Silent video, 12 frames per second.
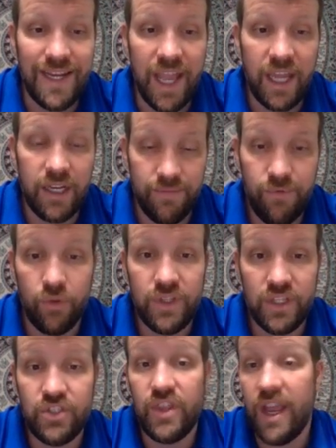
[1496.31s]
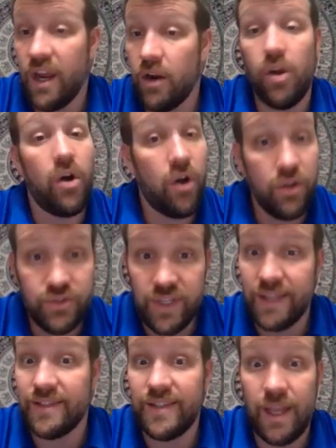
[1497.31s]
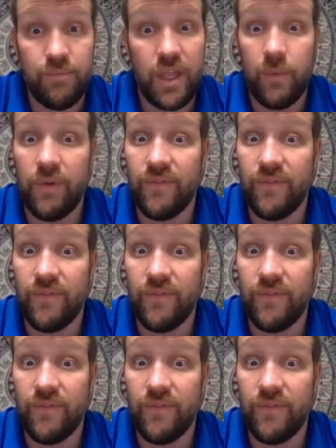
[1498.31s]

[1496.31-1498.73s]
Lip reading: negative voltage there, all saying the same thing.